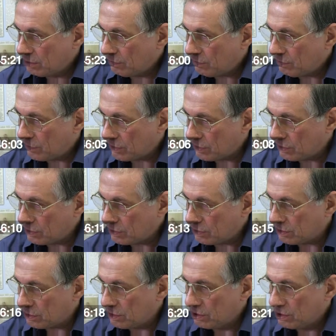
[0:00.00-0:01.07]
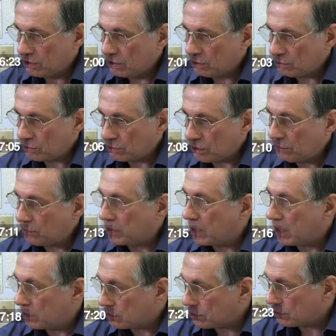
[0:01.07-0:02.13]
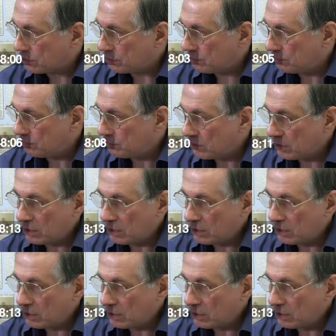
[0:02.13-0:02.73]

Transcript: father was living at home.